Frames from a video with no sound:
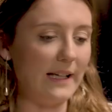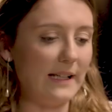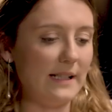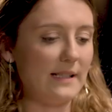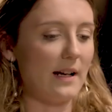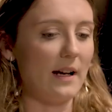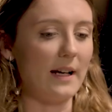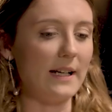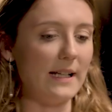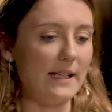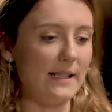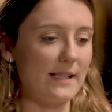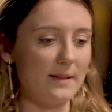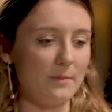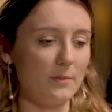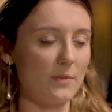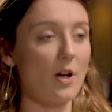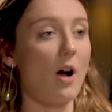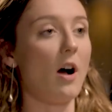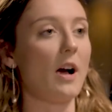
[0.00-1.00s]
need
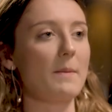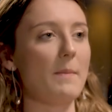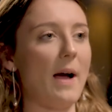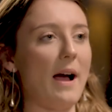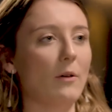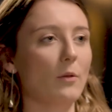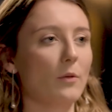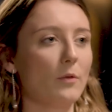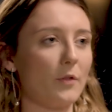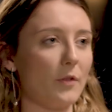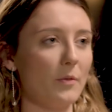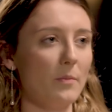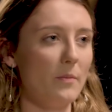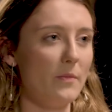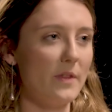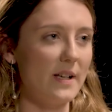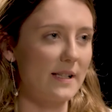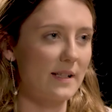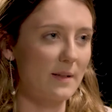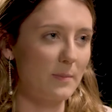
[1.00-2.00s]
some time out
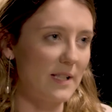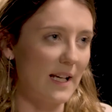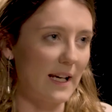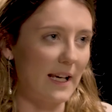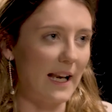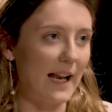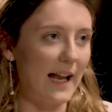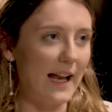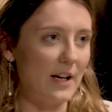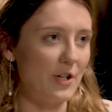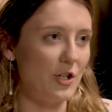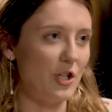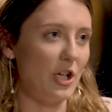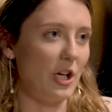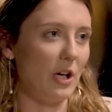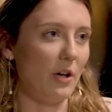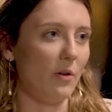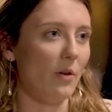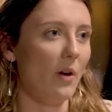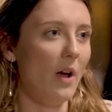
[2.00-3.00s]
from this particular
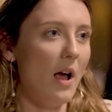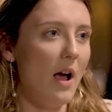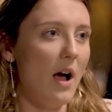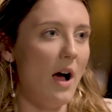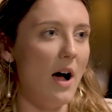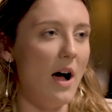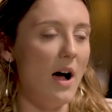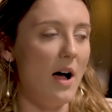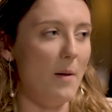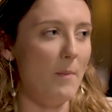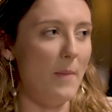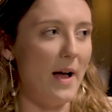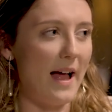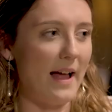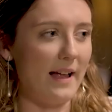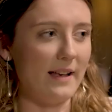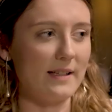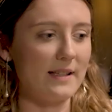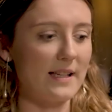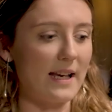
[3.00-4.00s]
issue.
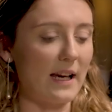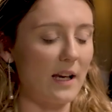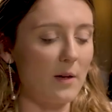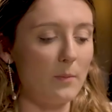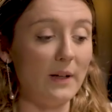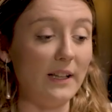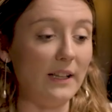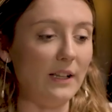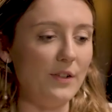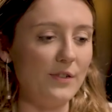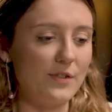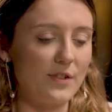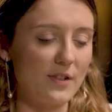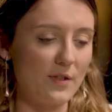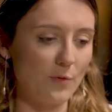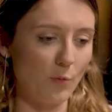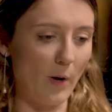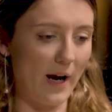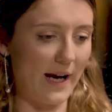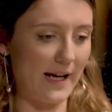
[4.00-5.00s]
And it can be used
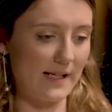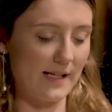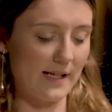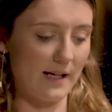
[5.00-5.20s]
as a way